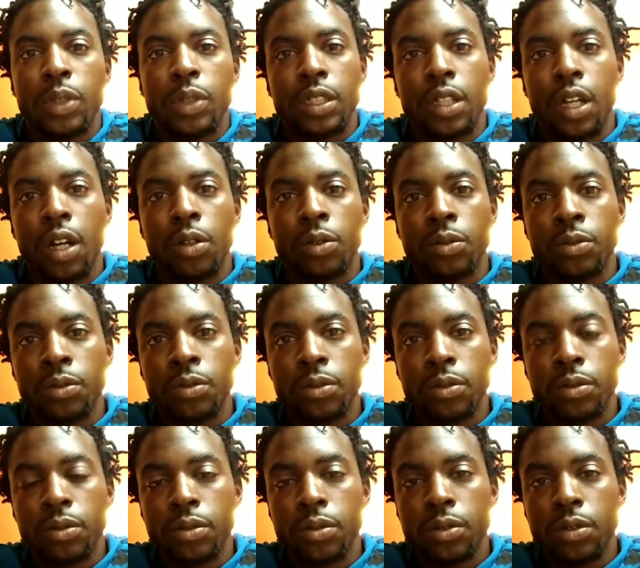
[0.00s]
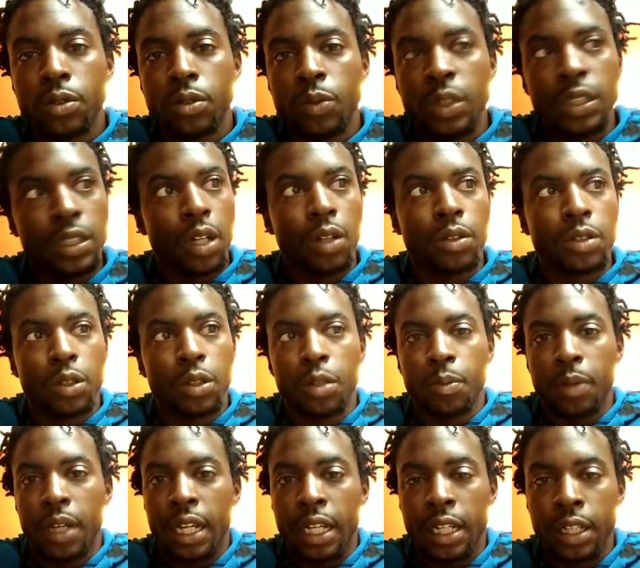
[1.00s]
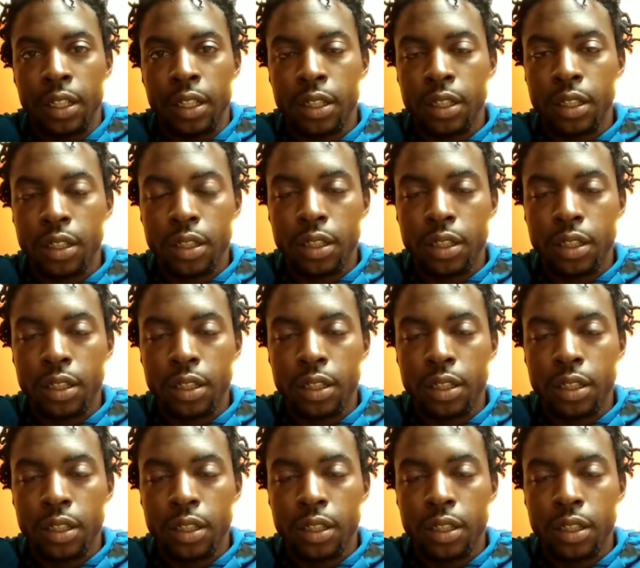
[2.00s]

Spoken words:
we know. We know you're a man.